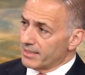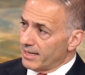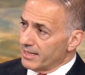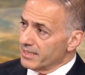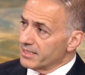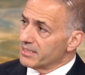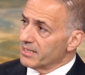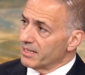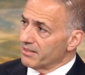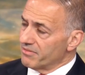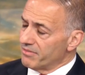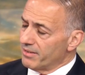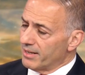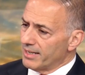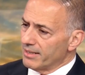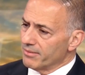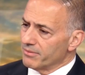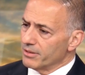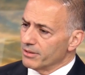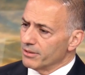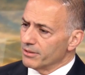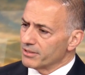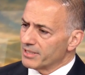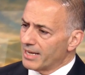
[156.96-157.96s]
I'd say, 5
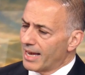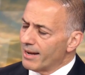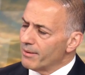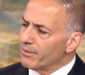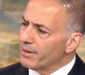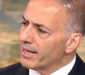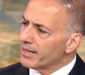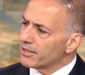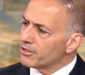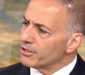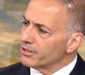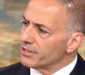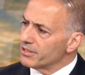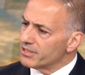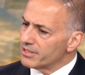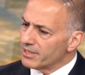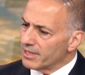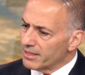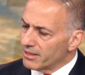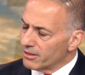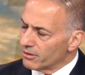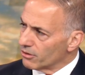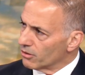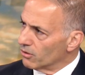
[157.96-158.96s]
years. I would actually
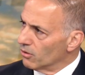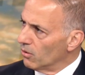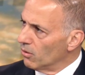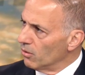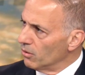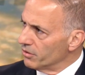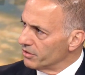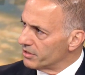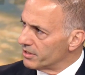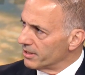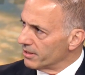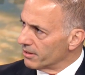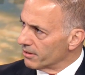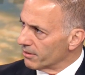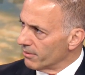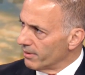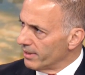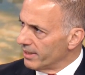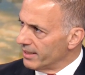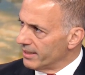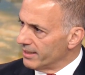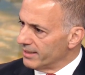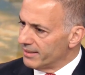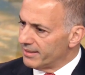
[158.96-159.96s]
say their goal is
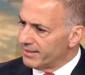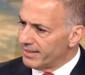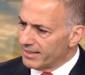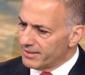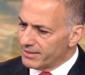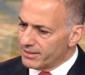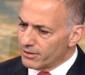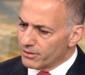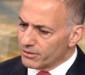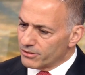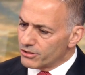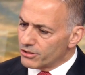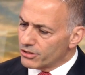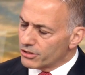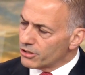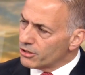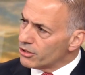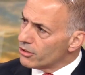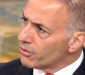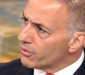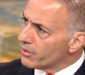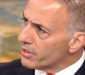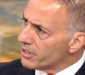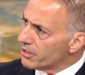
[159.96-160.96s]
integrated, that their
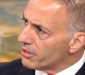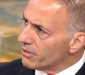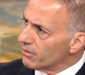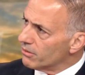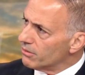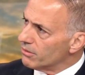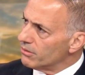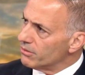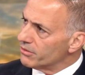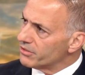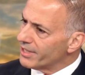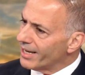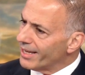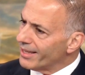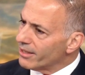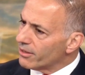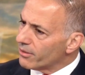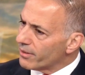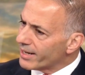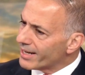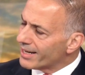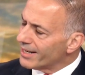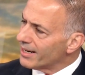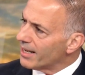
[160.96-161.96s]
security goals and their
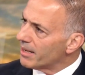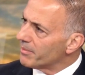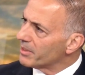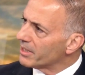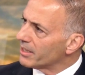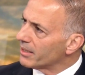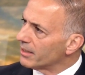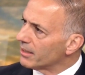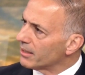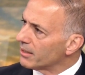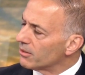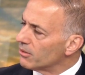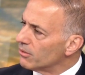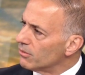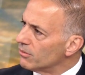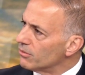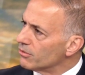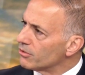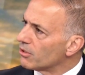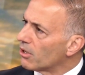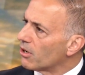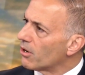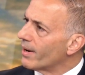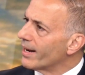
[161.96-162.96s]
economic
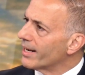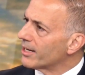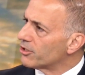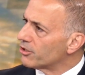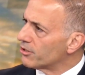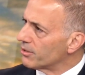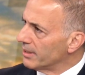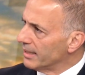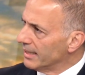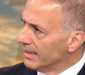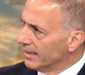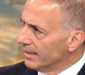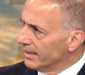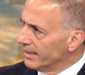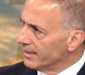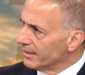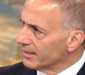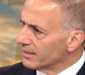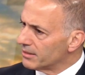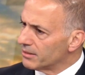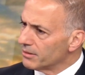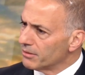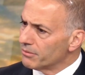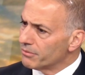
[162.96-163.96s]
goals are actually
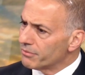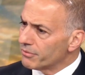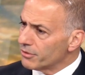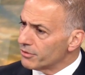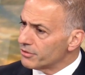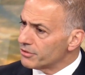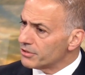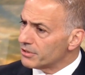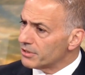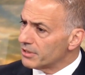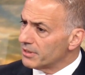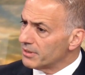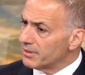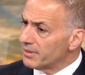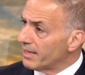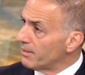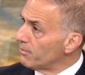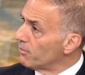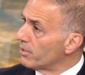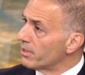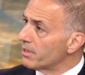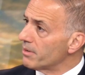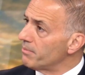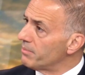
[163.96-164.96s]
linked. First, they
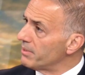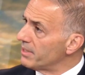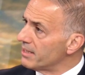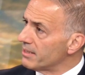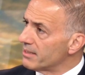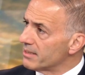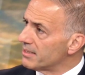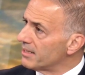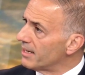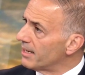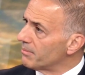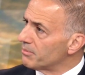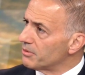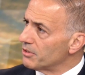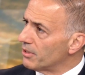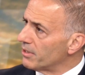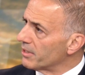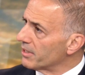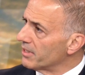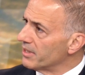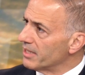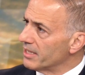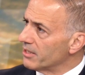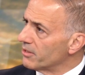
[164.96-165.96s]
want to be the top
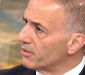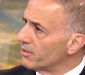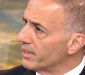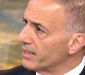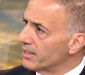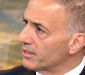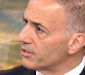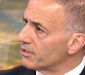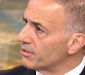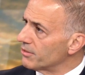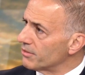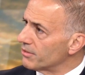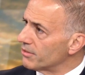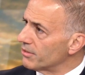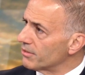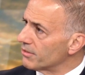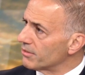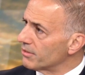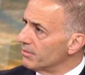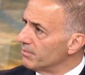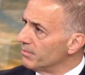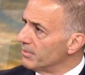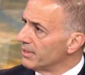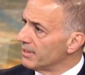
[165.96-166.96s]
dog in the international
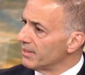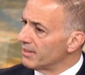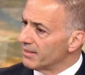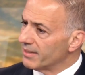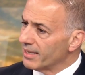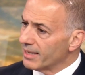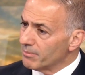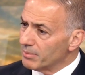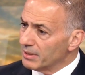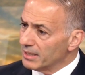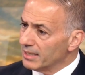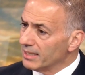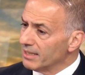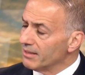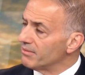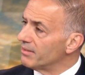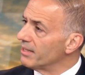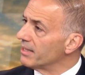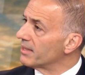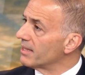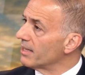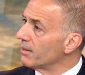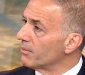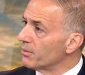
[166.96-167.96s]
system. They believe
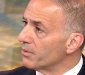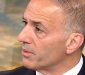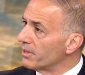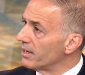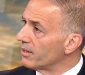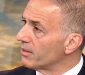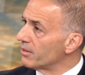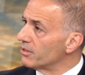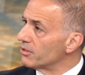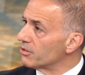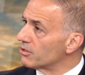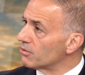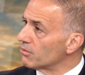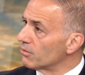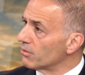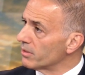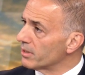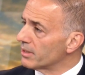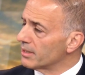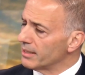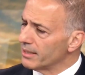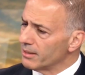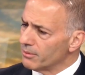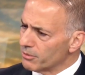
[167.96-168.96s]
that they were there historically.